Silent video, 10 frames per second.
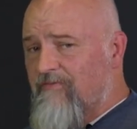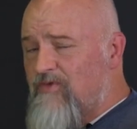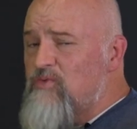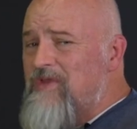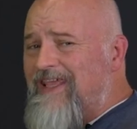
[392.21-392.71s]

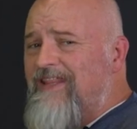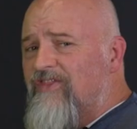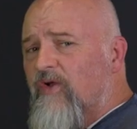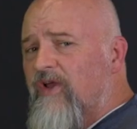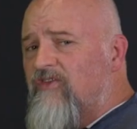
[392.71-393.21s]
If you
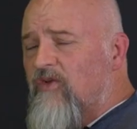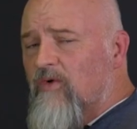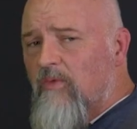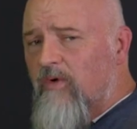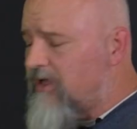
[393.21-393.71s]
need 32
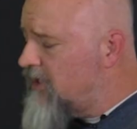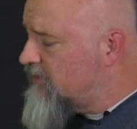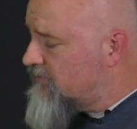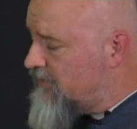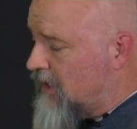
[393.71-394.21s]
or more
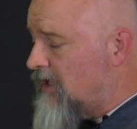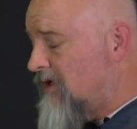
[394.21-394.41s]
discs,